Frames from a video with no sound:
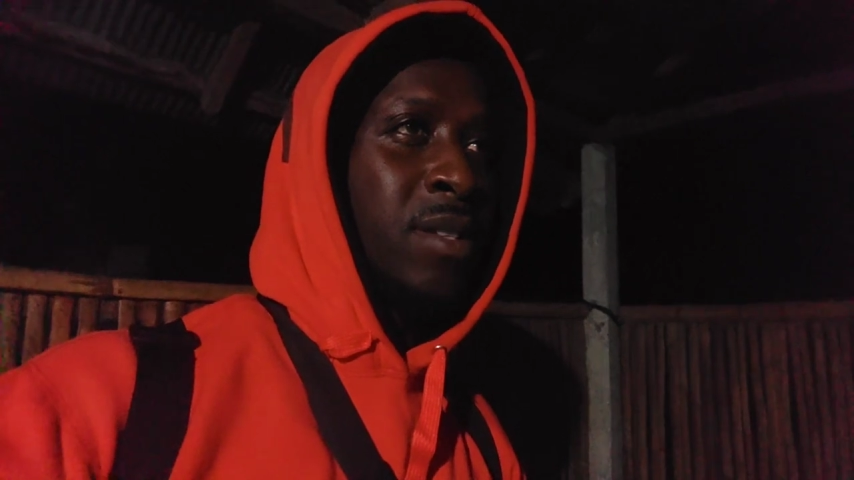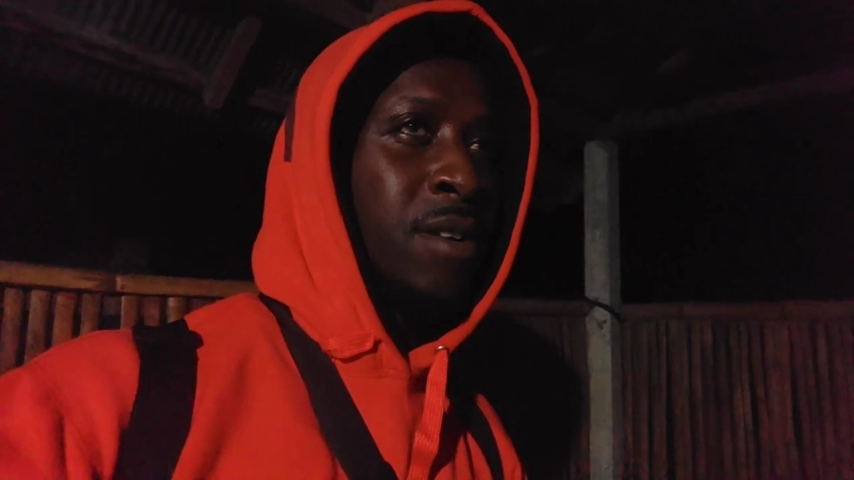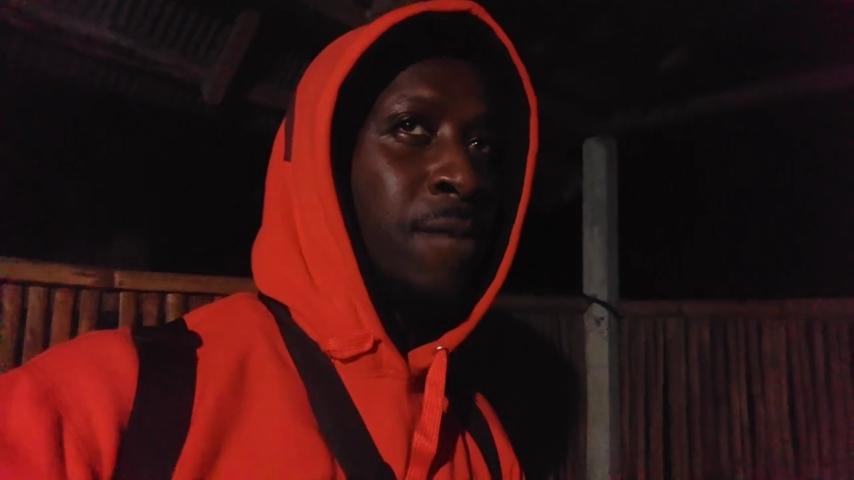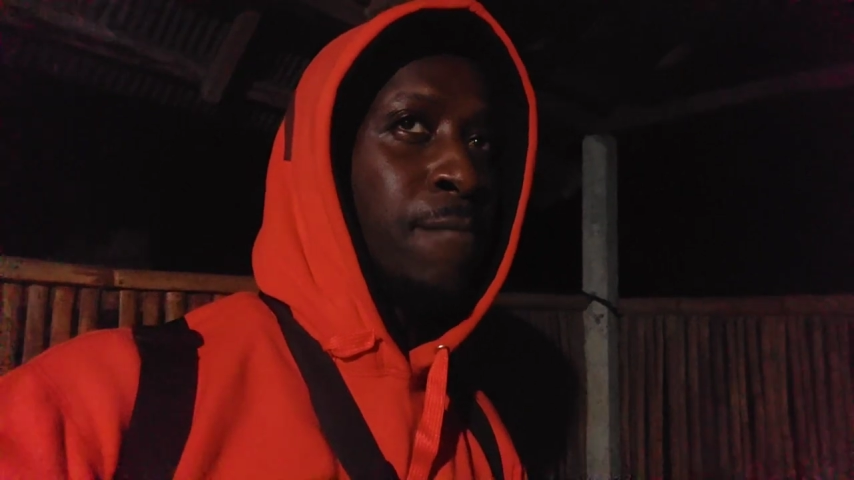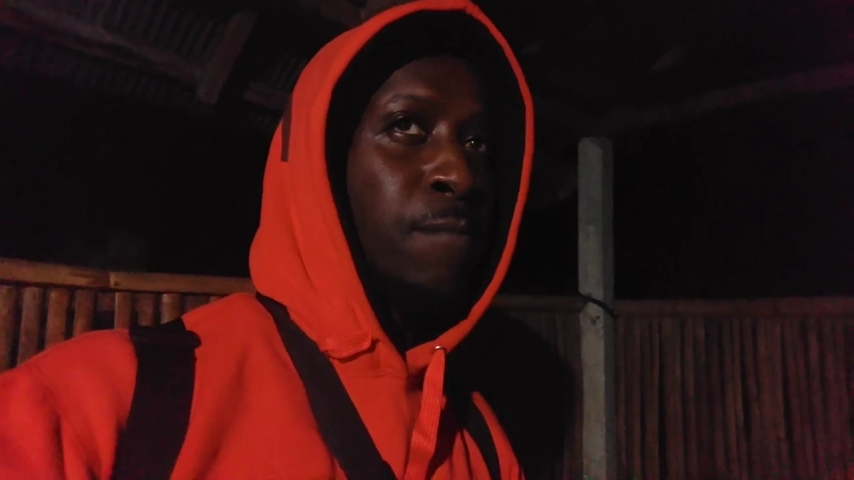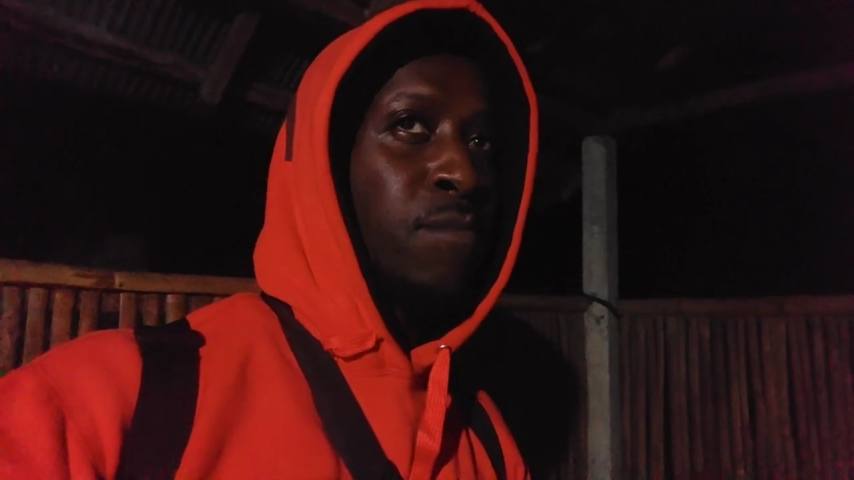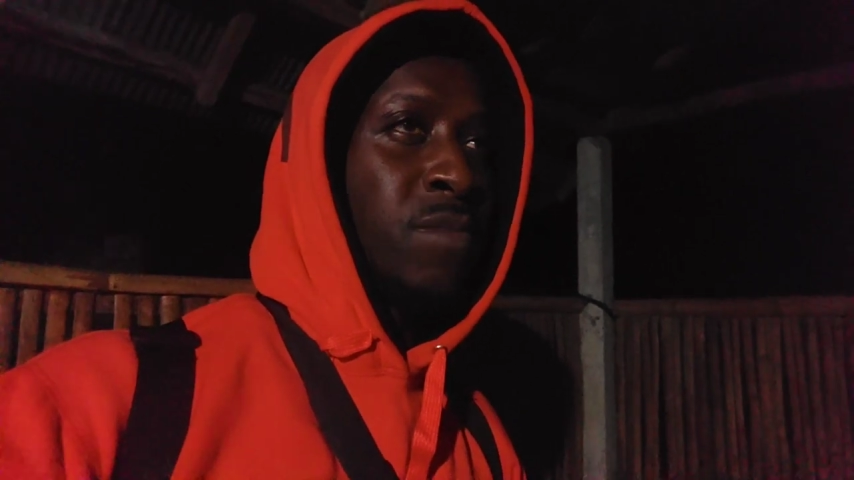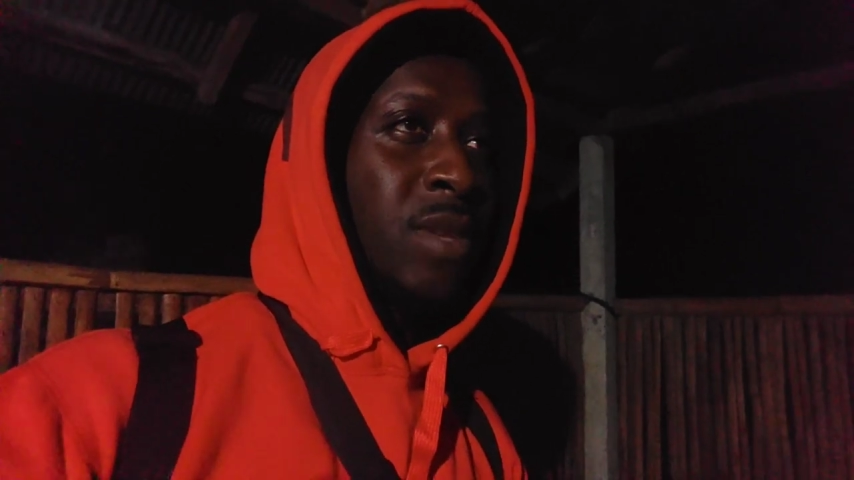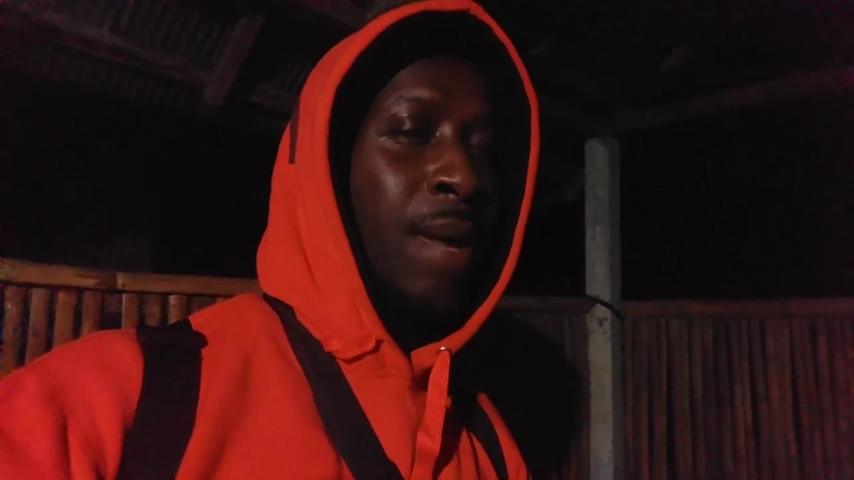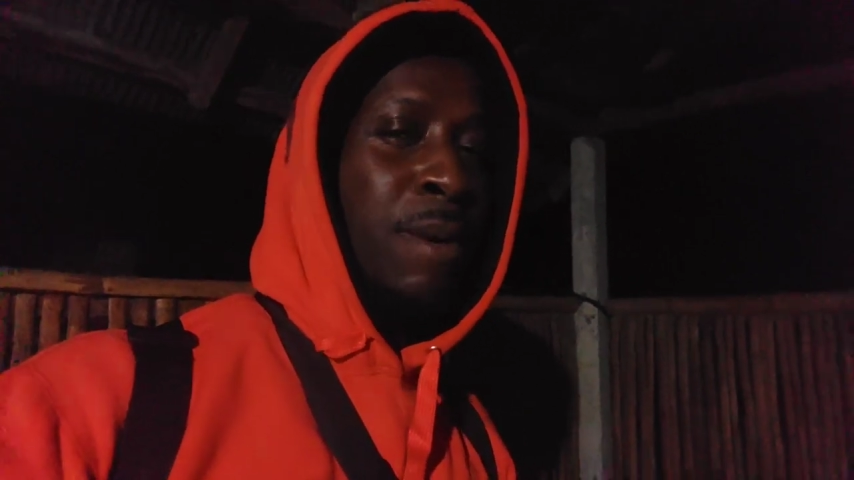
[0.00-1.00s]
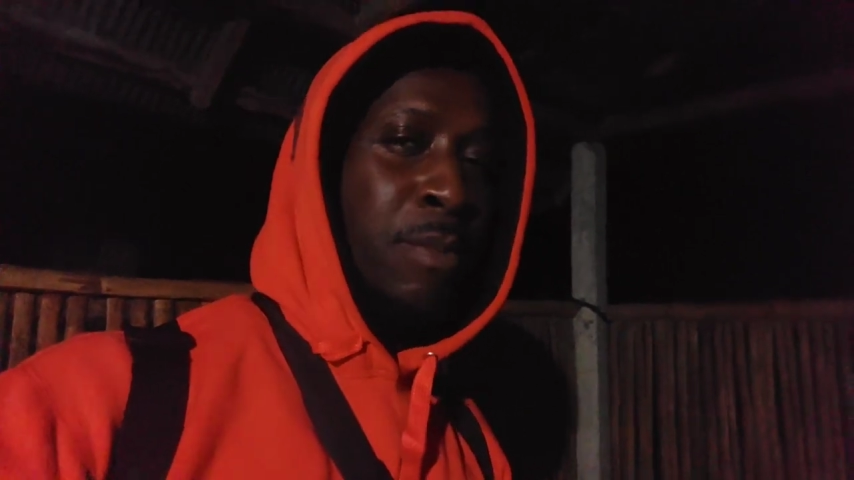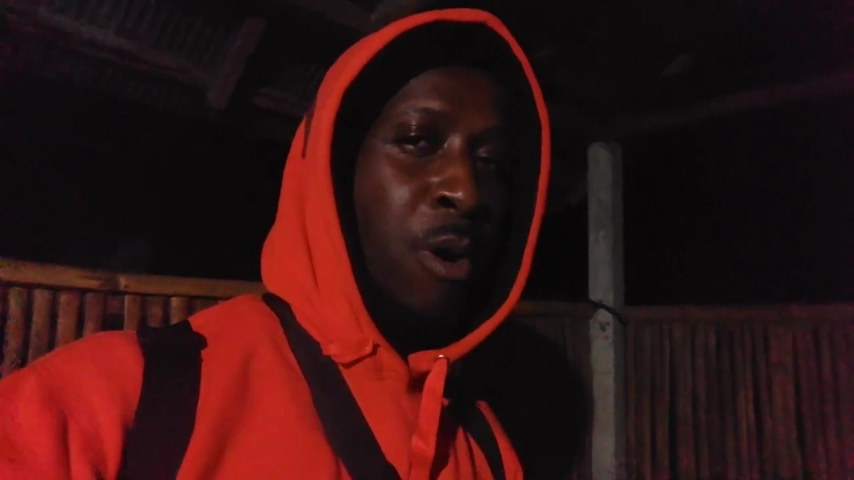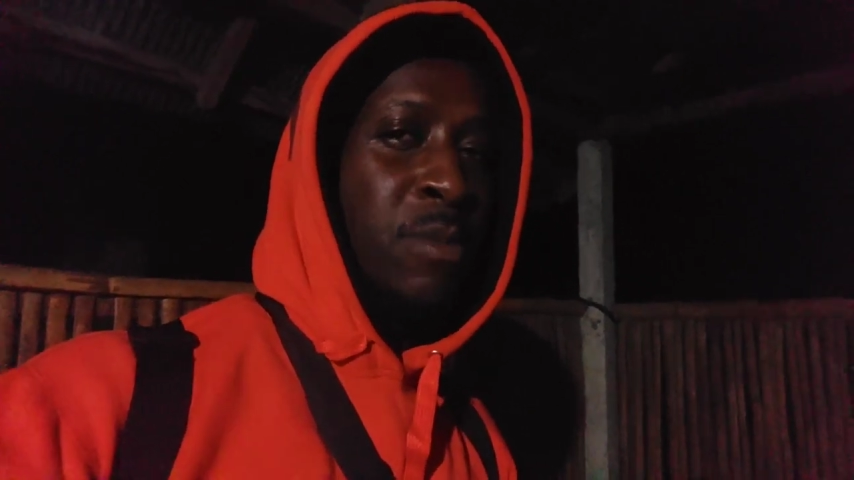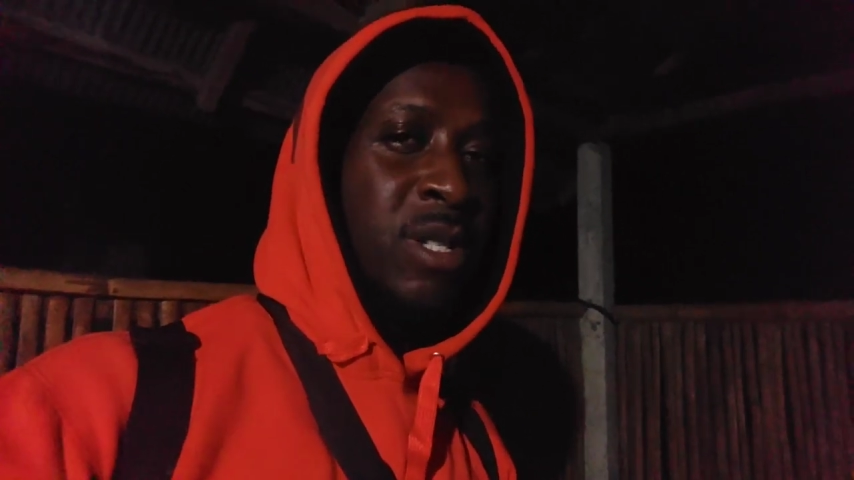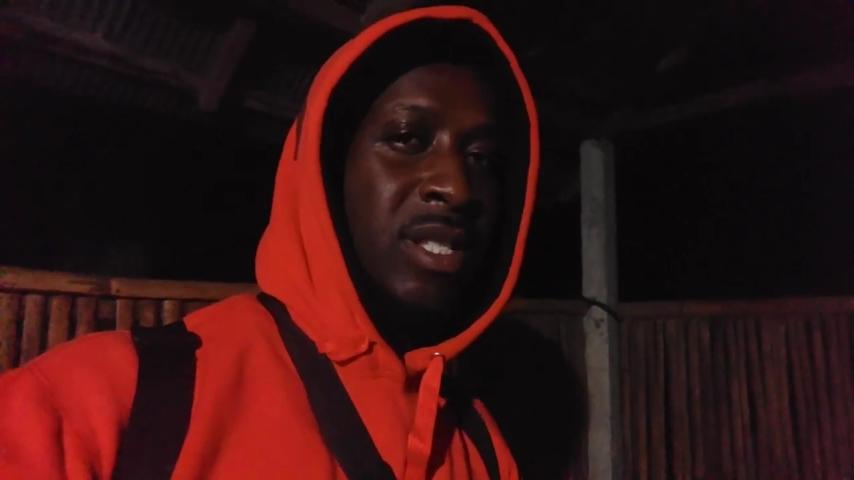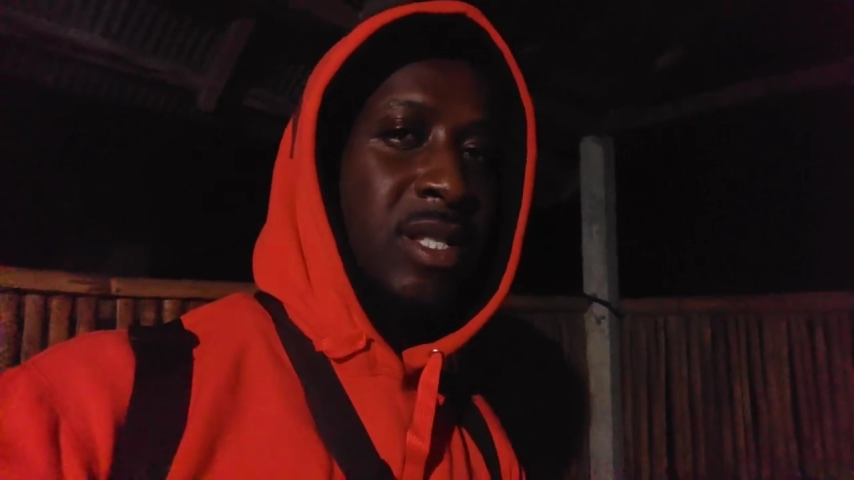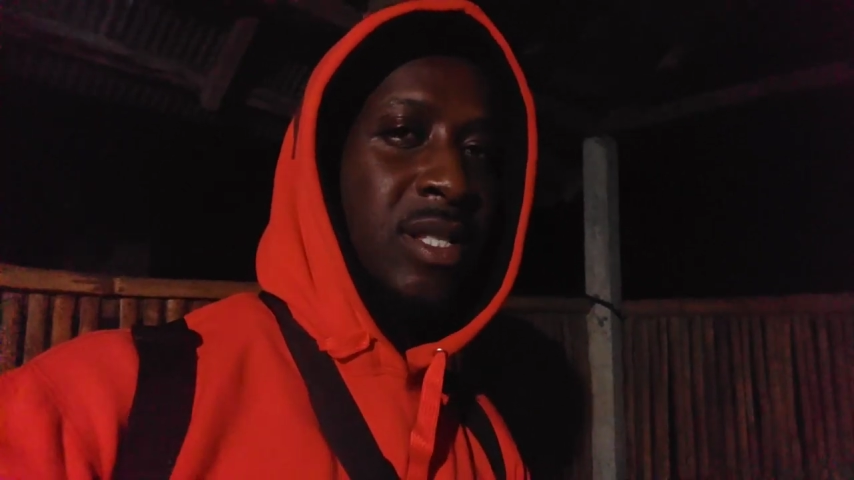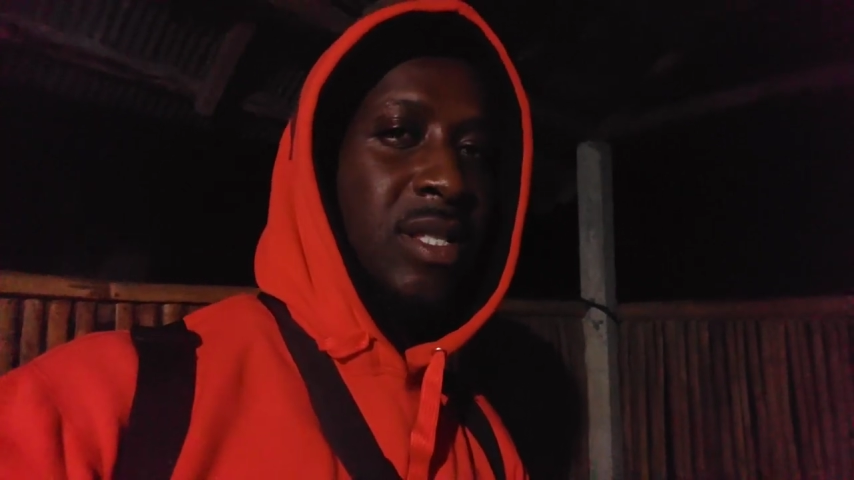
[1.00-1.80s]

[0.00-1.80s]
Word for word: So I made a promise.